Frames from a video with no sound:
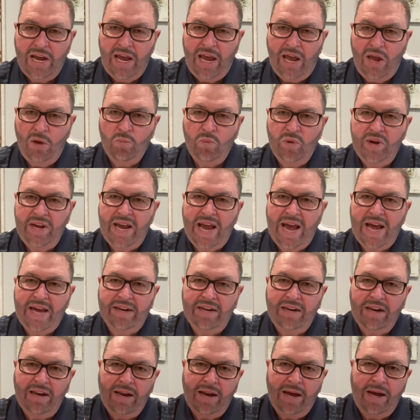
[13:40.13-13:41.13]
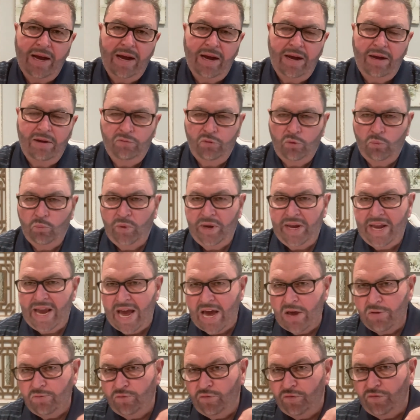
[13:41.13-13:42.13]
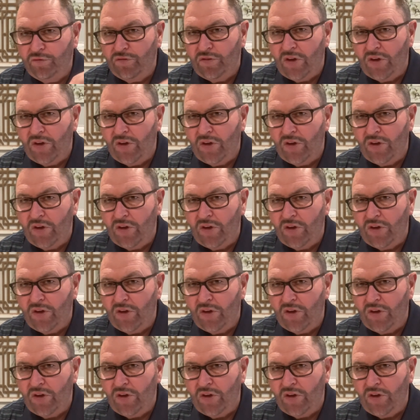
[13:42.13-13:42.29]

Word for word: and we add love and we add